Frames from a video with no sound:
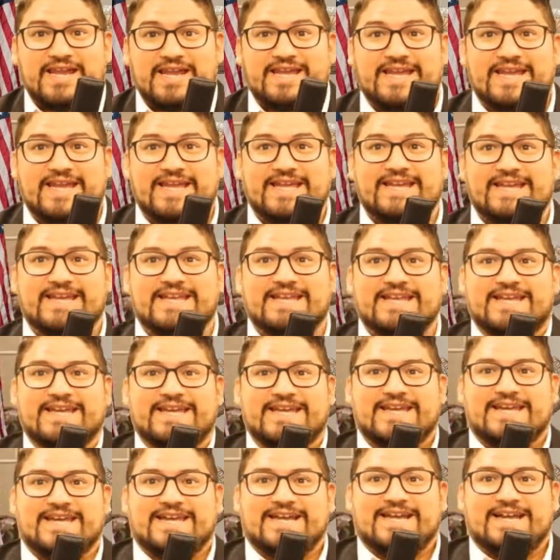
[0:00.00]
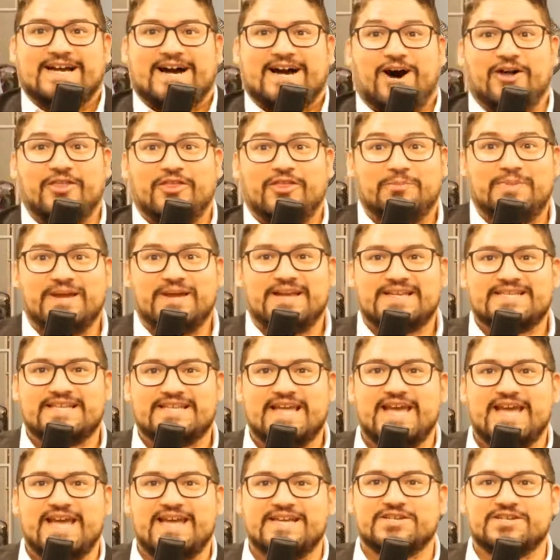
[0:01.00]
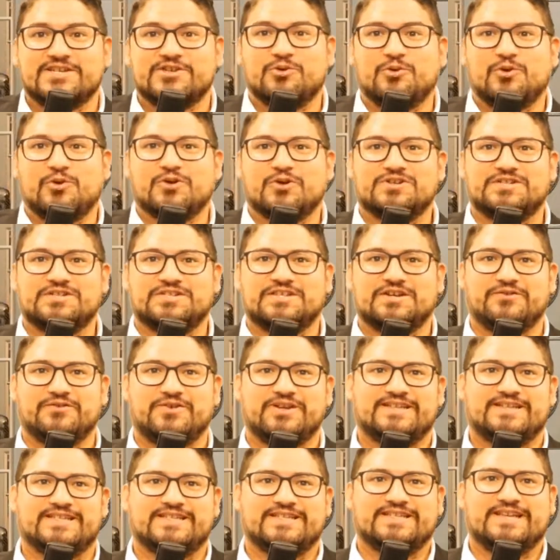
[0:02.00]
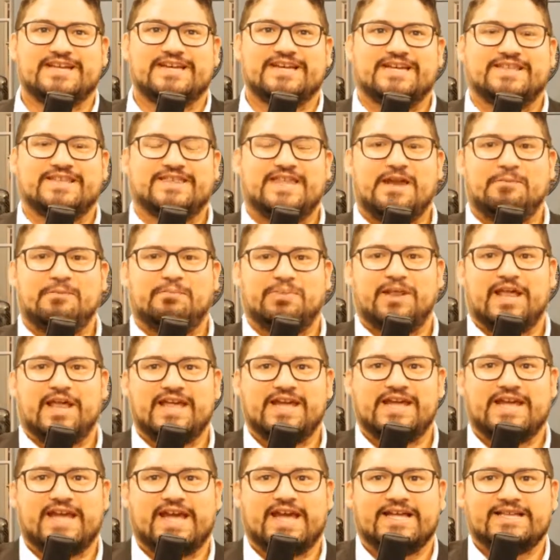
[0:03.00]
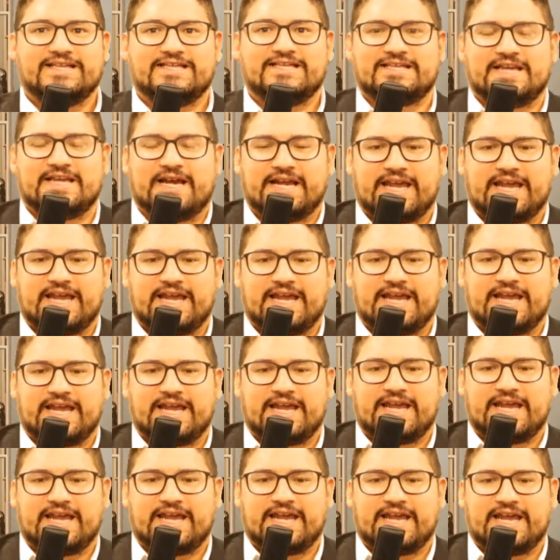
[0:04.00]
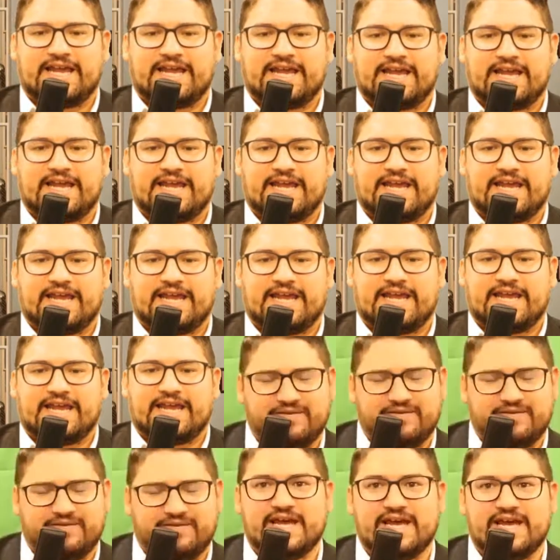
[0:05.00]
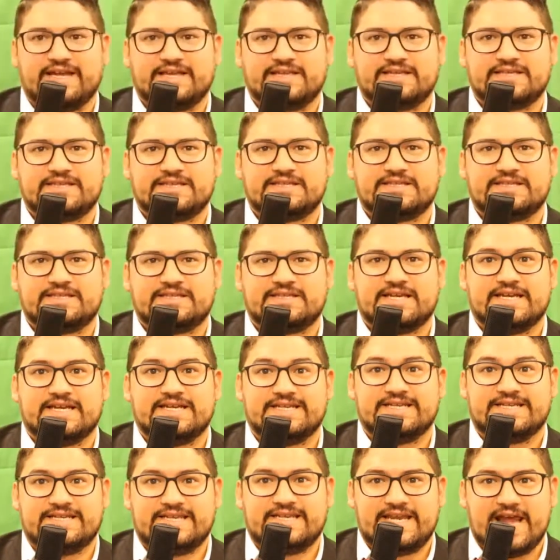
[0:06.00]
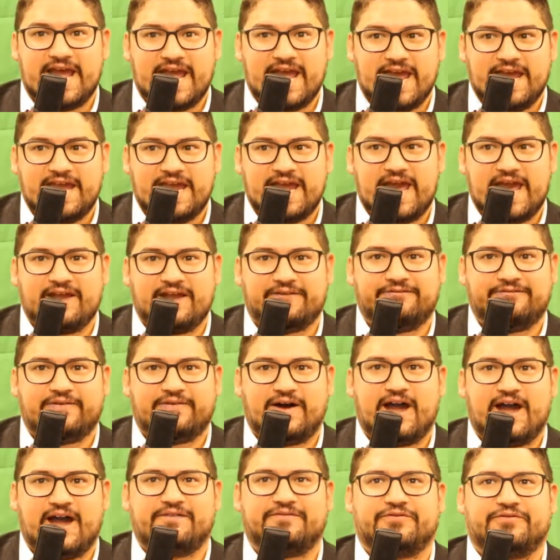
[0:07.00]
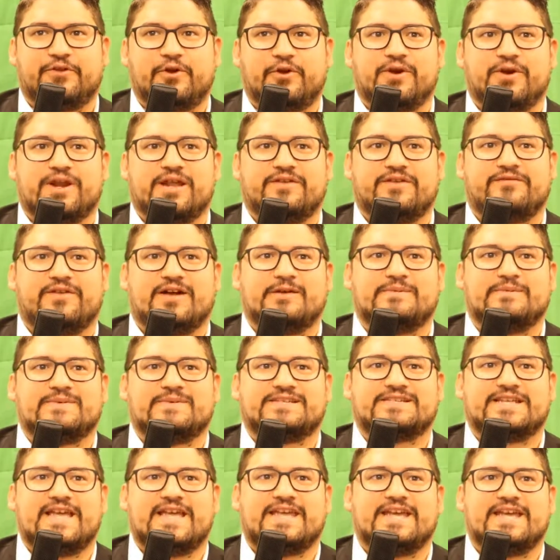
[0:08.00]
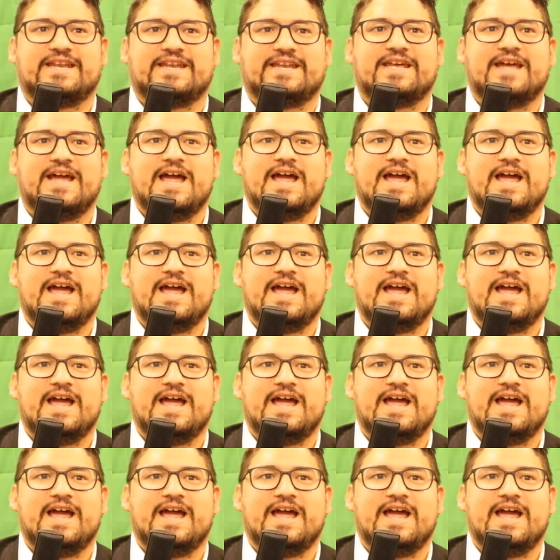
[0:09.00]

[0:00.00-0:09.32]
in on the big stage in the World Series. They play against a California team, I believe it's San Jose, today at 5:30, if I'm not mistaken.